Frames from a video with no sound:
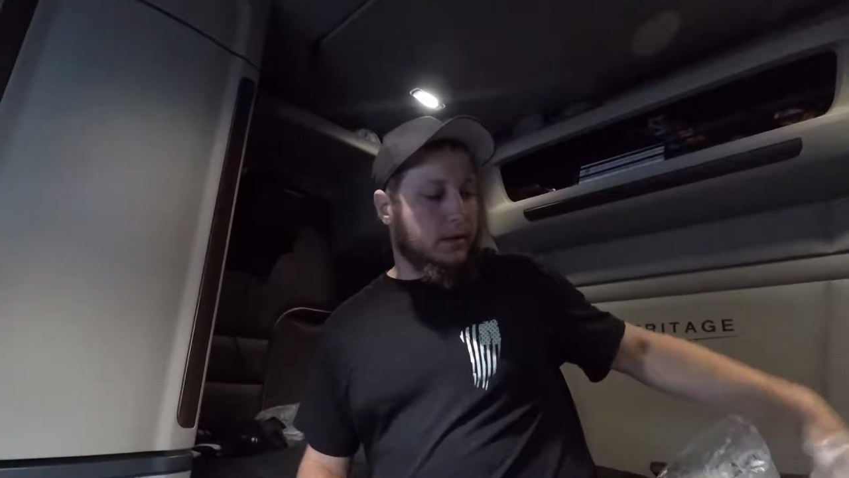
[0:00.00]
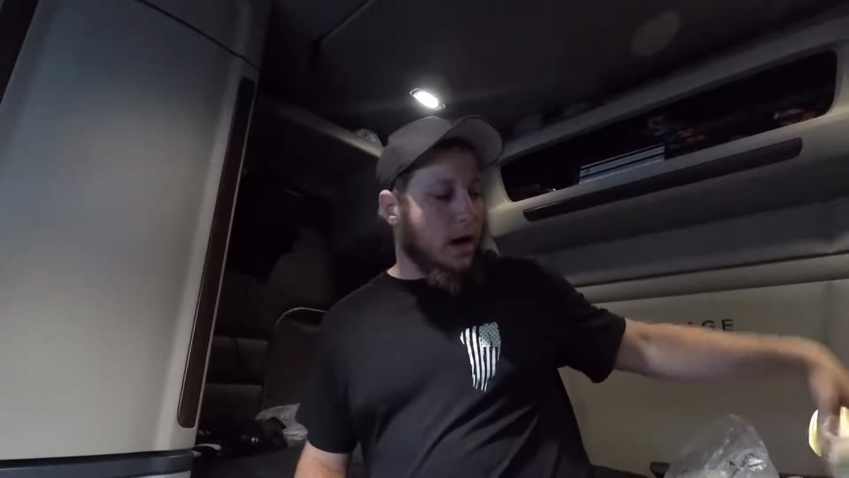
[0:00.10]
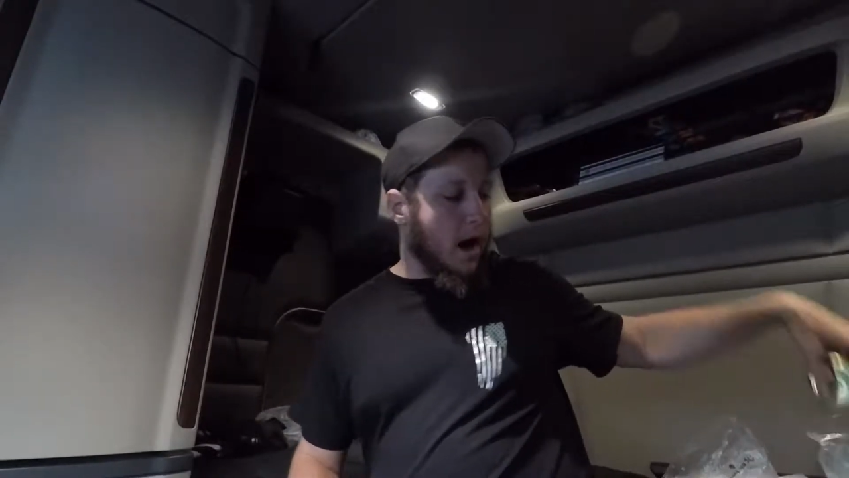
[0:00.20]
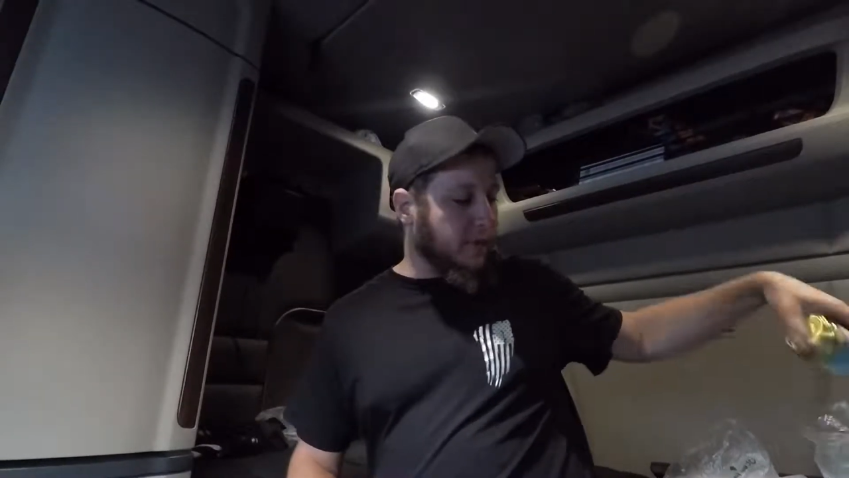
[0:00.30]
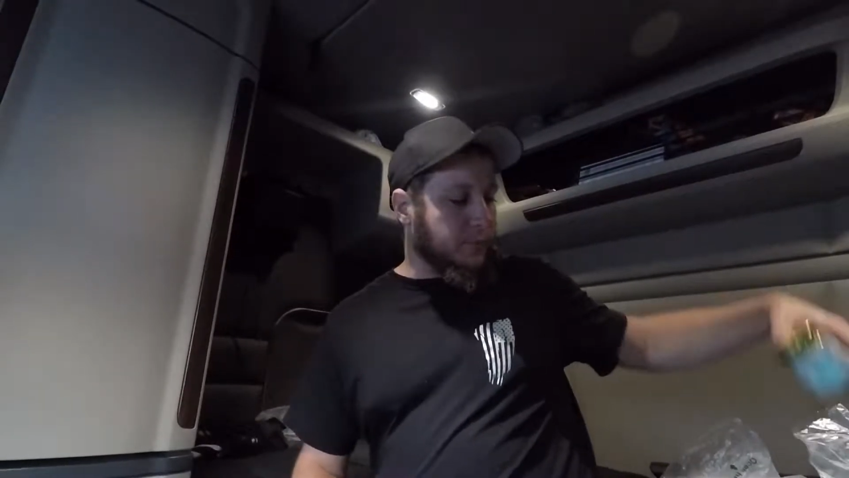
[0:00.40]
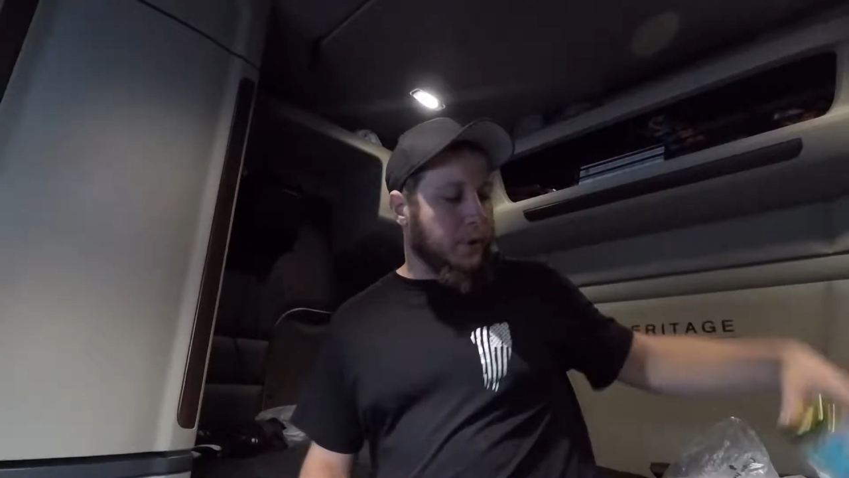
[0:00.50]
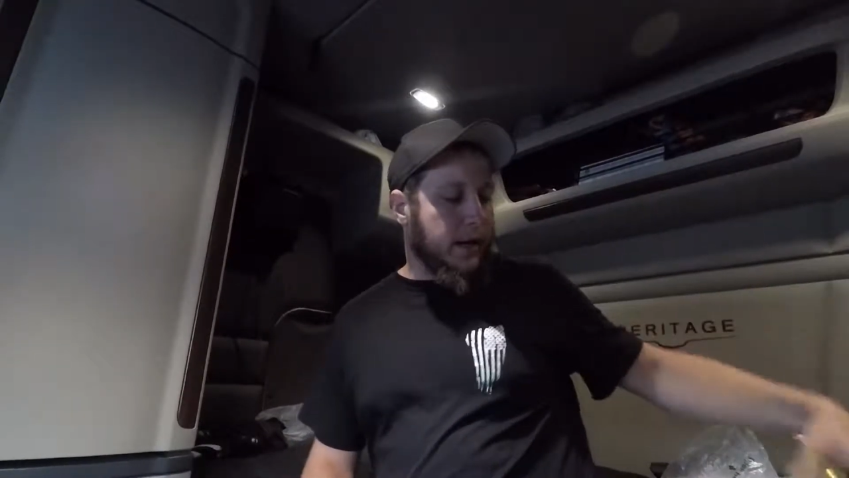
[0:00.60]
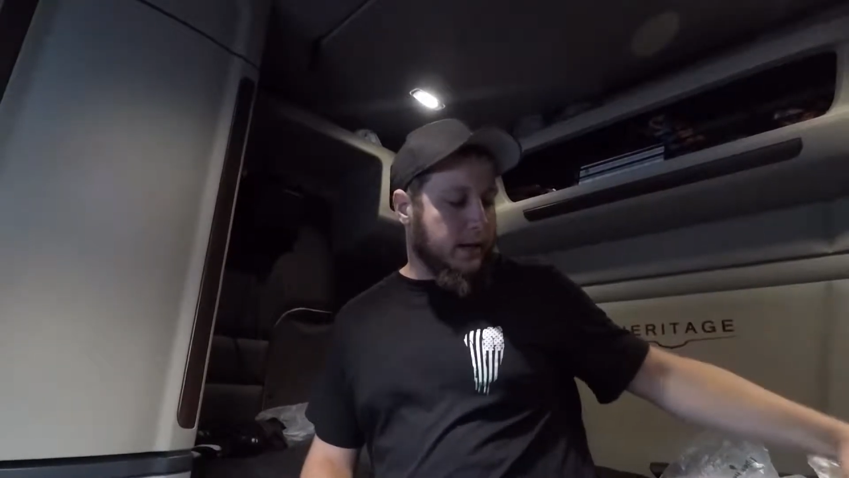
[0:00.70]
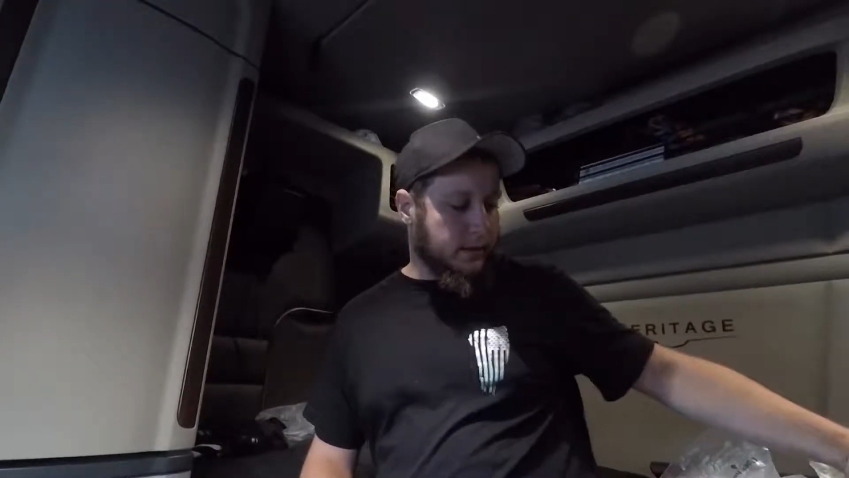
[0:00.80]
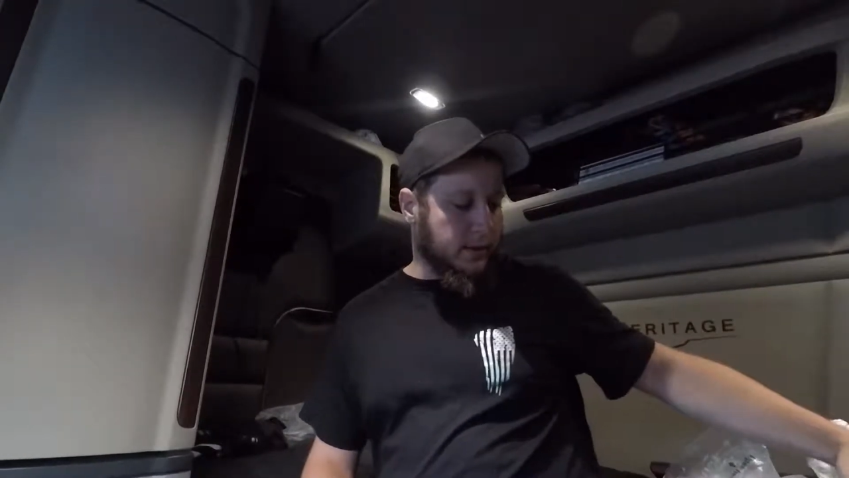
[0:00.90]
the
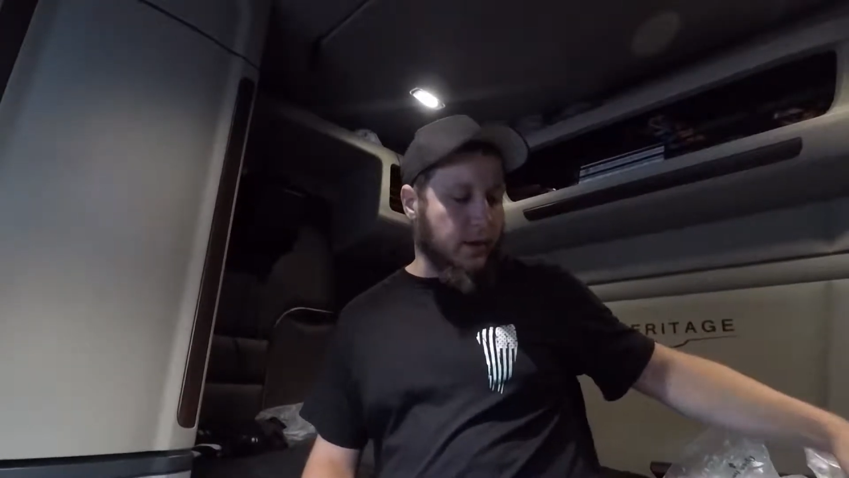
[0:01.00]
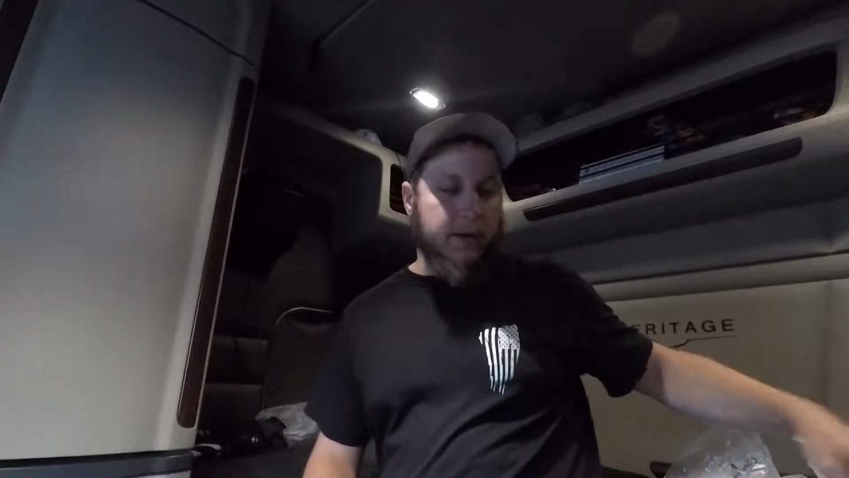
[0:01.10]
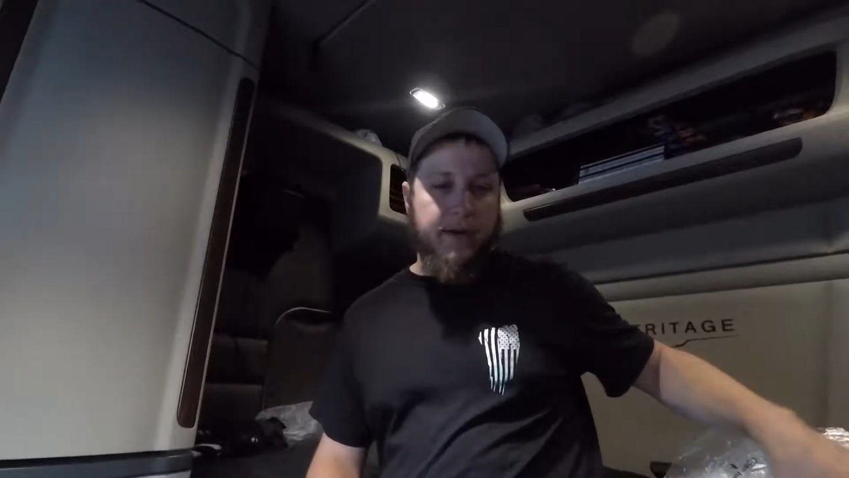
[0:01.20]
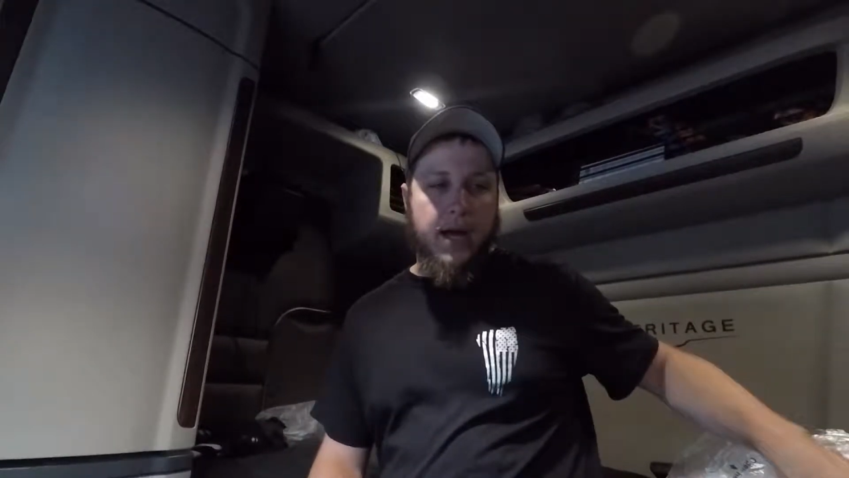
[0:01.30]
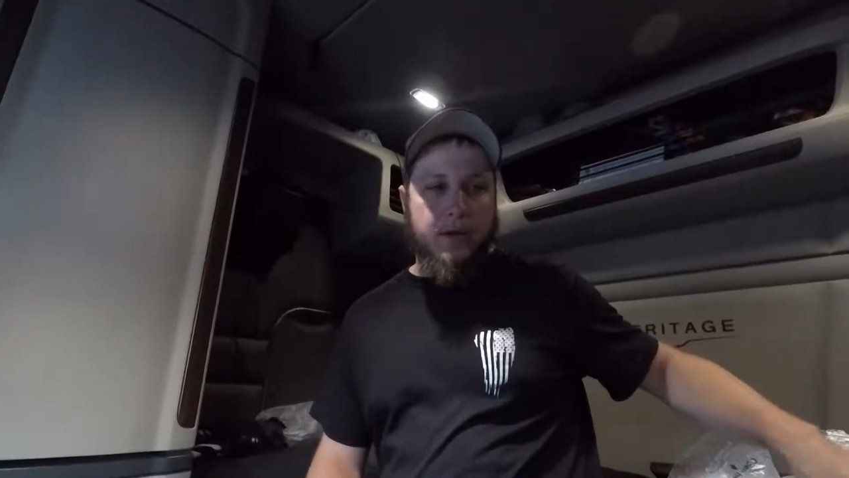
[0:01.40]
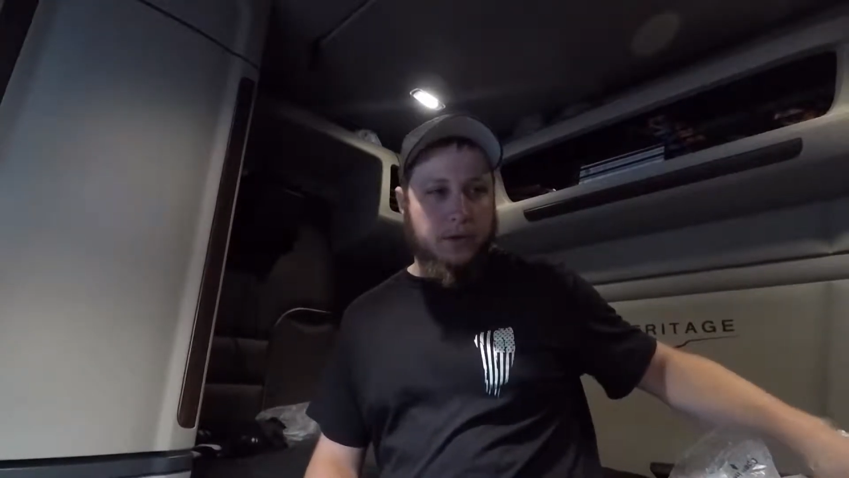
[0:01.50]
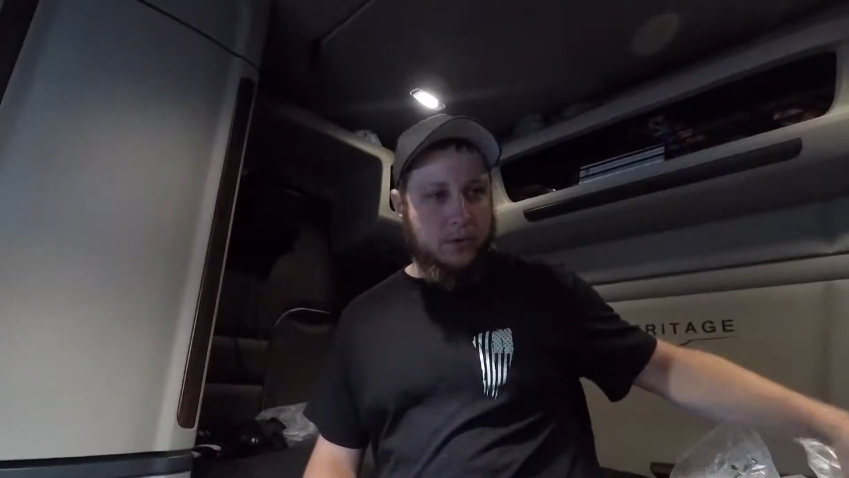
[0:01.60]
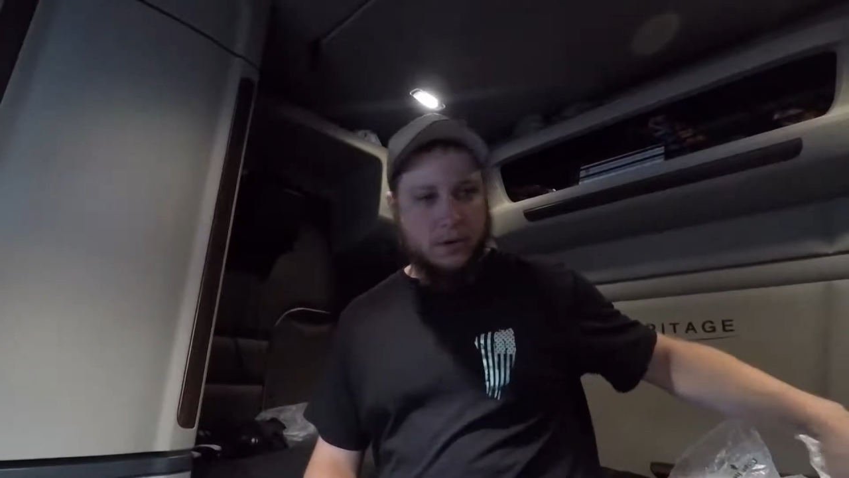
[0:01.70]
off-brand, the Great Value.